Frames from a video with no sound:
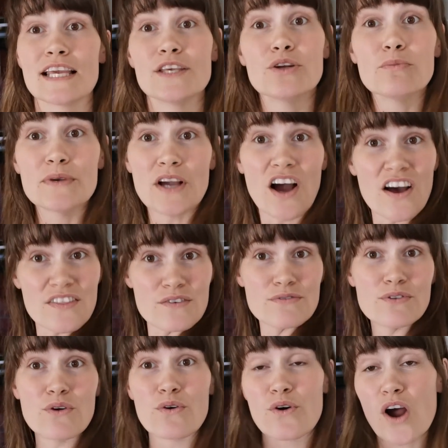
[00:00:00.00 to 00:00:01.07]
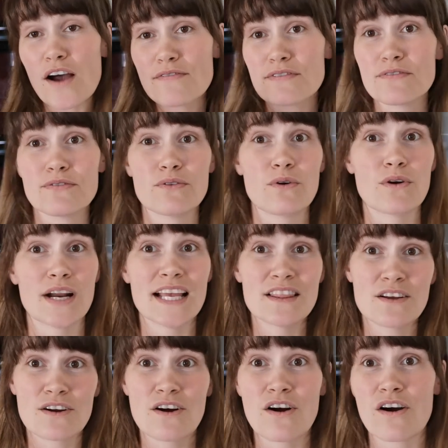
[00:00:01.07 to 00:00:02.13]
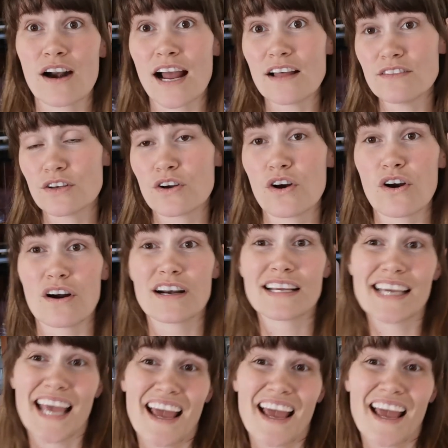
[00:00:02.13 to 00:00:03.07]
You'll be on the floor, off the floor, in the car, out the car,